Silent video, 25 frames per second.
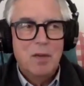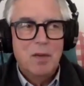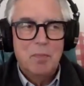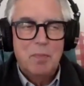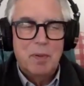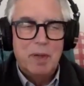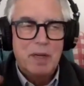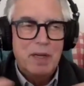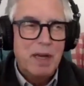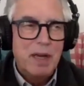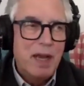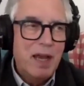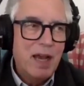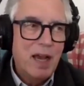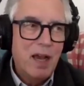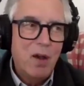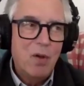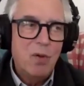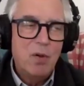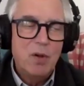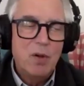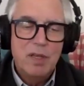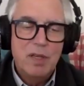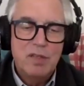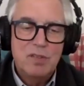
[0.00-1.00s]
but
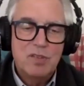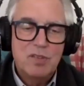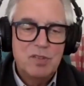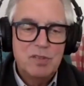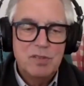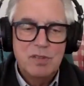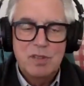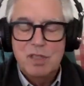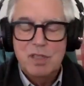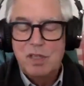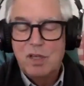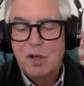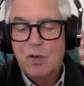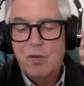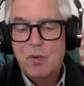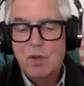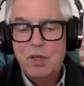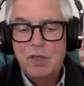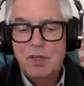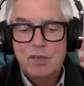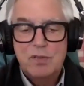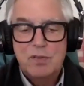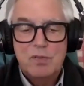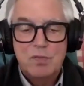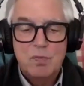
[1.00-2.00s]
now it's you know
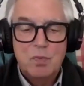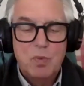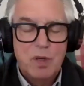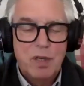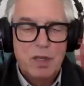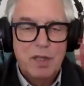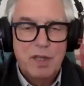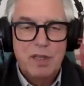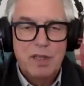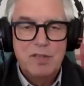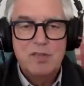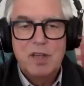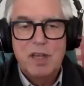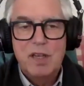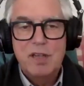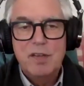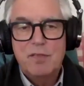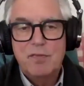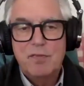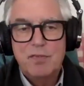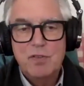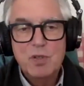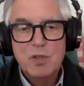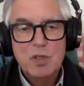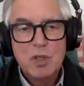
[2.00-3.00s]
it's what do they say
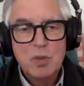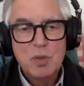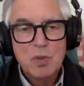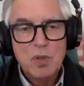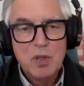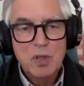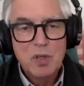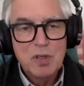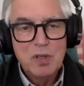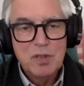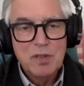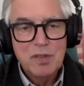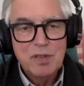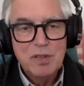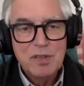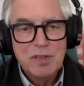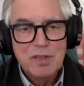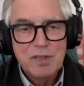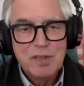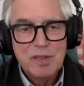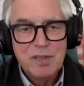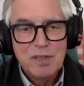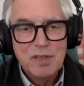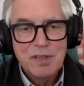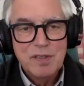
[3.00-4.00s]
a VUCA world
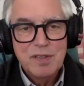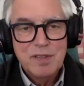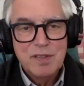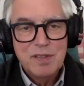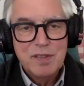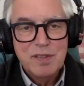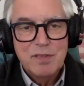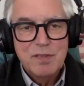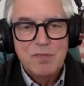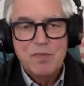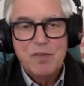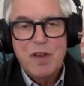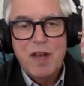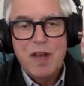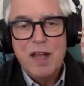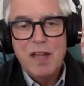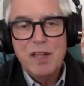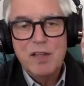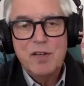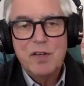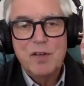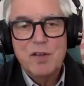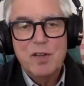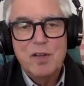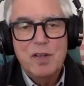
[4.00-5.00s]

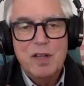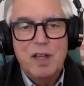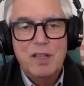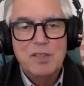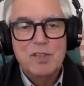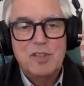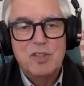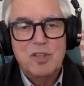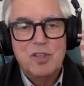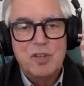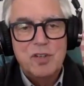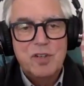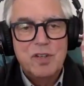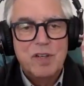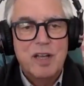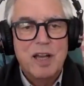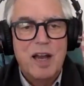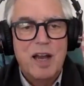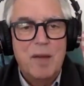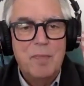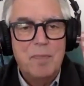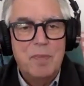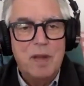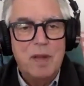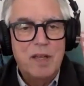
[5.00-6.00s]
volatile uncertain
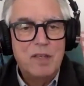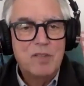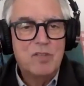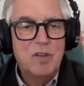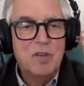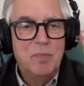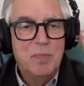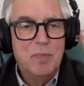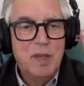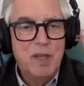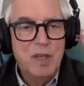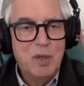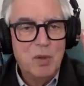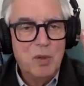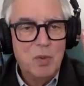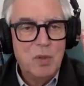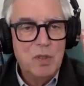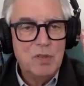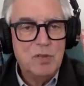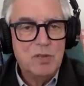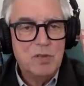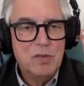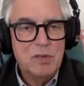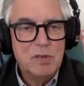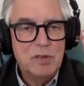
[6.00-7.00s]
complex
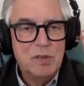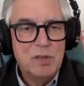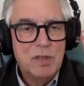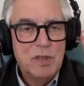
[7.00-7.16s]
ambiguous